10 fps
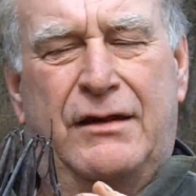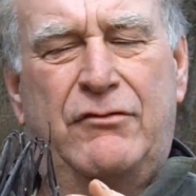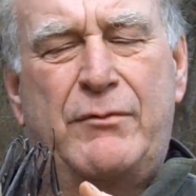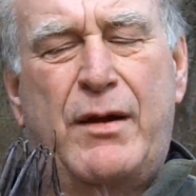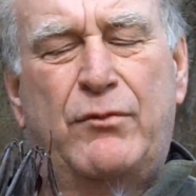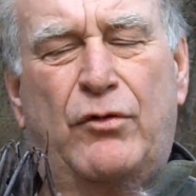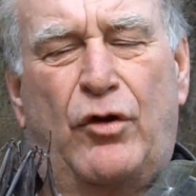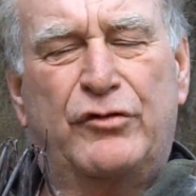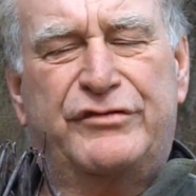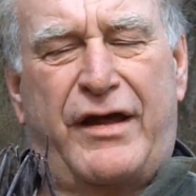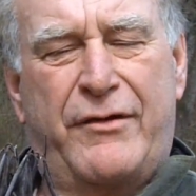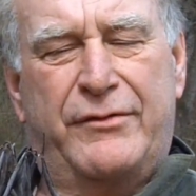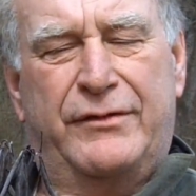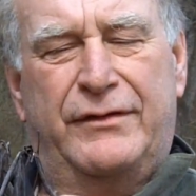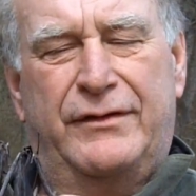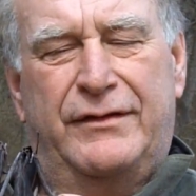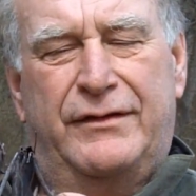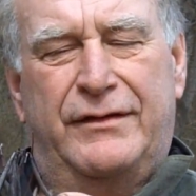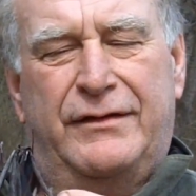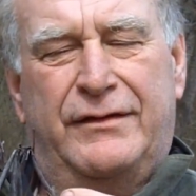And remember also
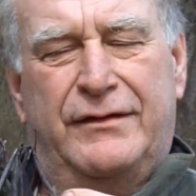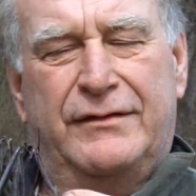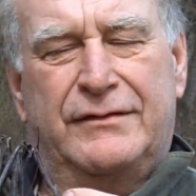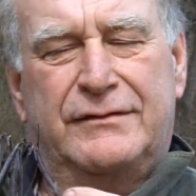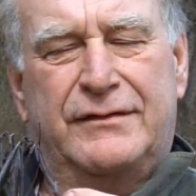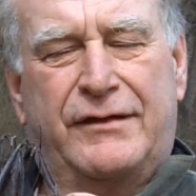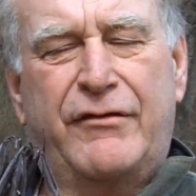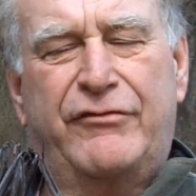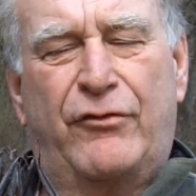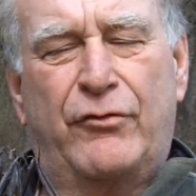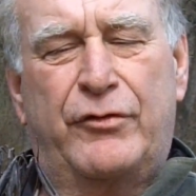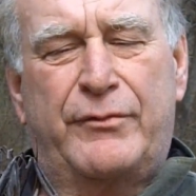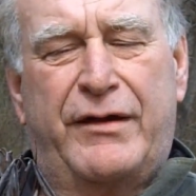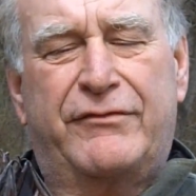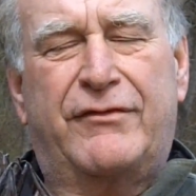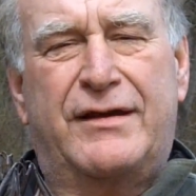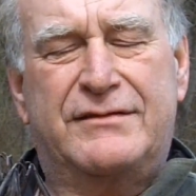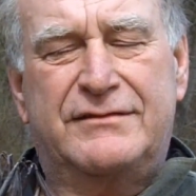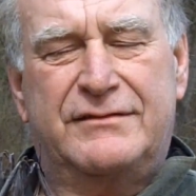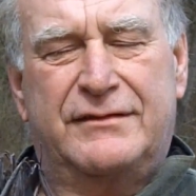to go forward, my
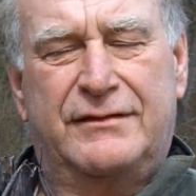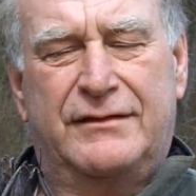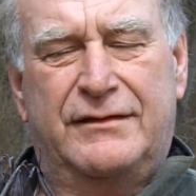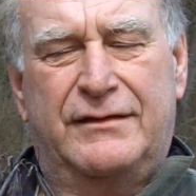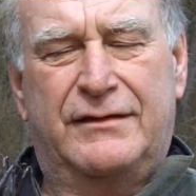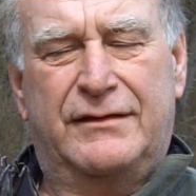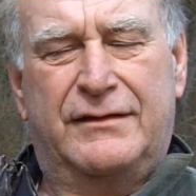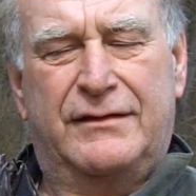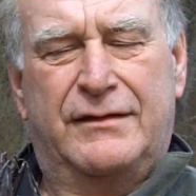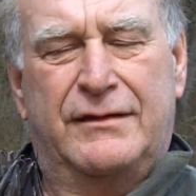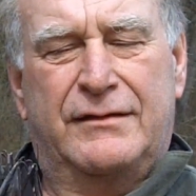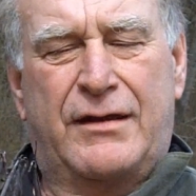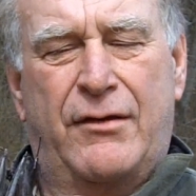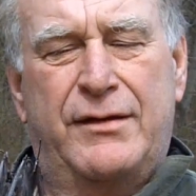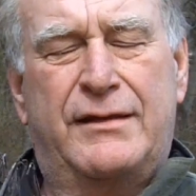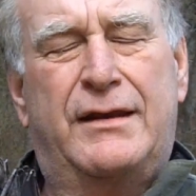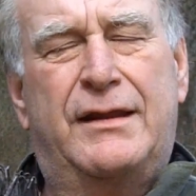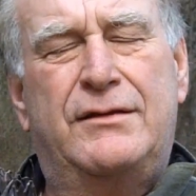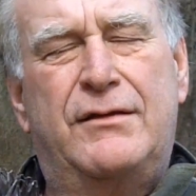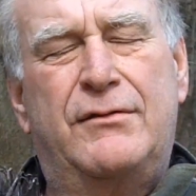friends, knowing that
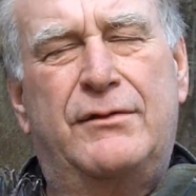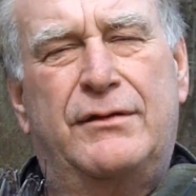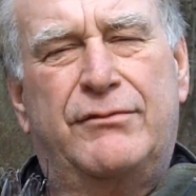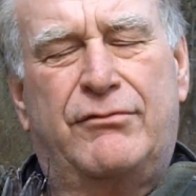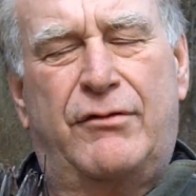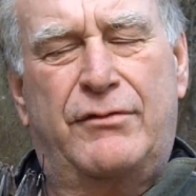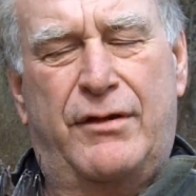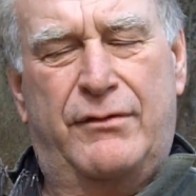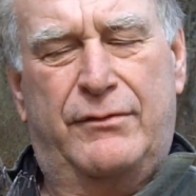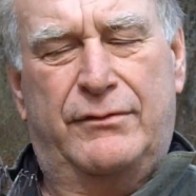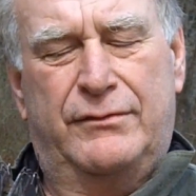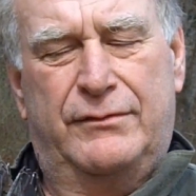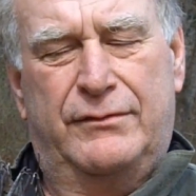in you and through you,